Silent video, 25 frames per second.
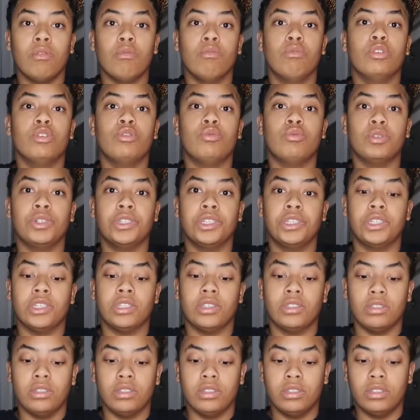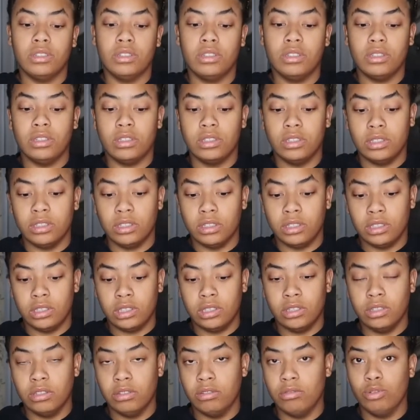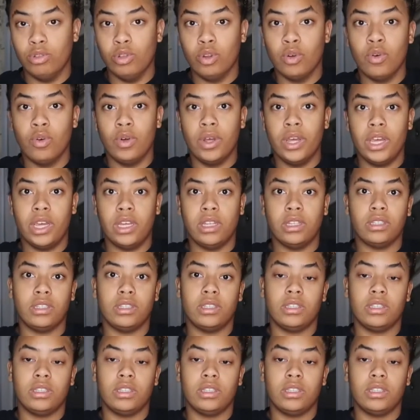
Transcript: which was noise,